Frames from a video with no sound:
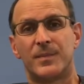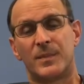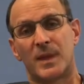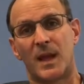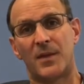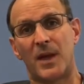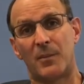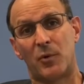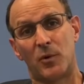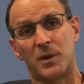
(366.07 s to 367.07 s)
At that
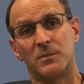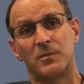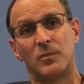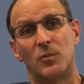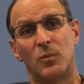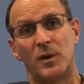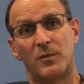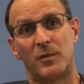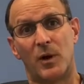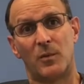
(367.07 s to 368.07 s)
point, one of
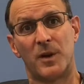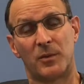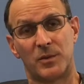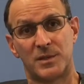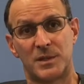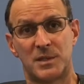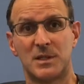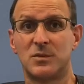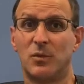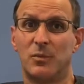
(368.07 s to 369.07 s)
our medical assistants will
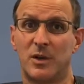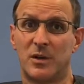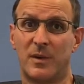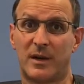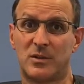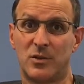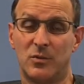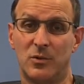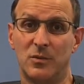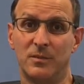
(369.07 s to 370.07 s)
bring you back to the
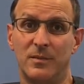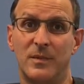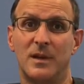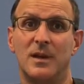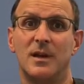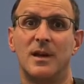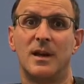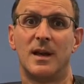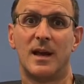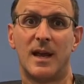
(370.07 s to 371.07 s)
room
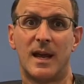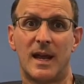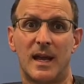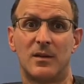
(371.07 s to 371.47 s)
and